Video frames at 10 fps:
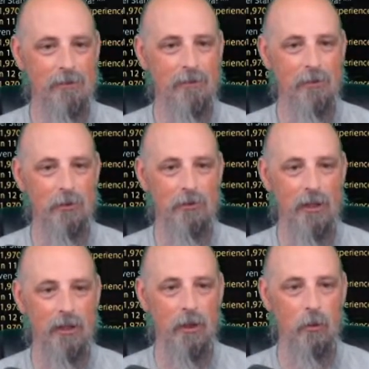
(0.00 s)
Looks
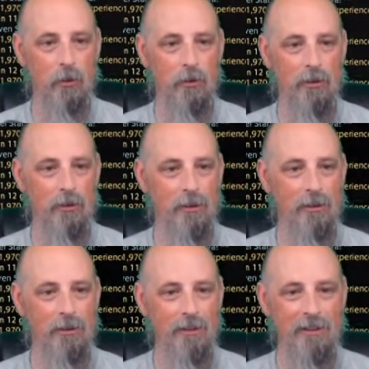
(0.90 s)
like our
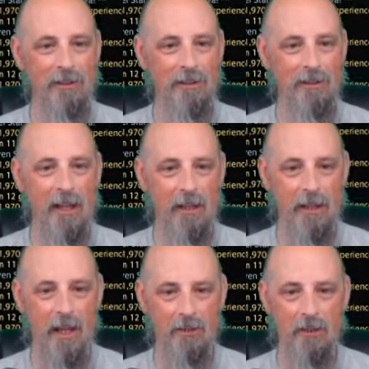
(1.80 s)
tank
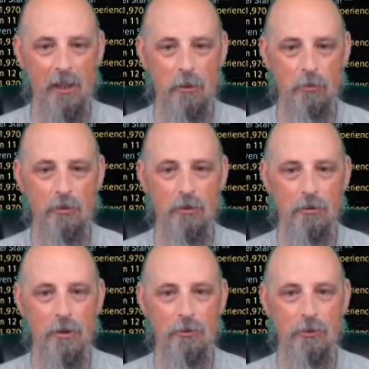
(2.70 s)
had to take a breather
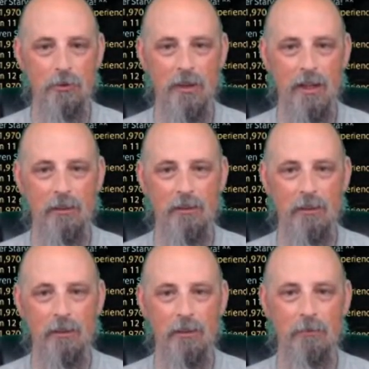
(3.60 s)
there for a second.
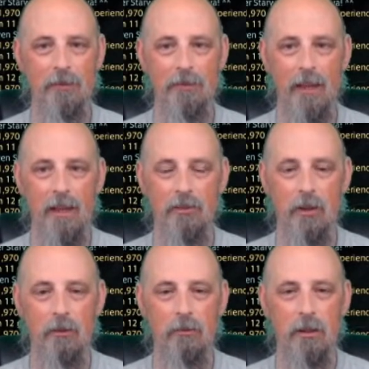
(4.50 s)
That's
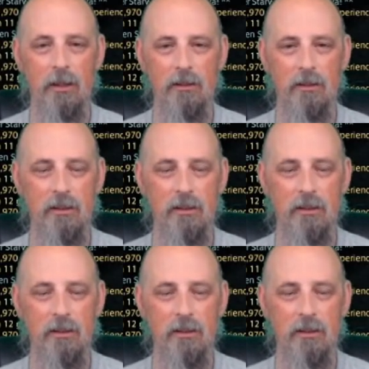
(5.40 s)
all right.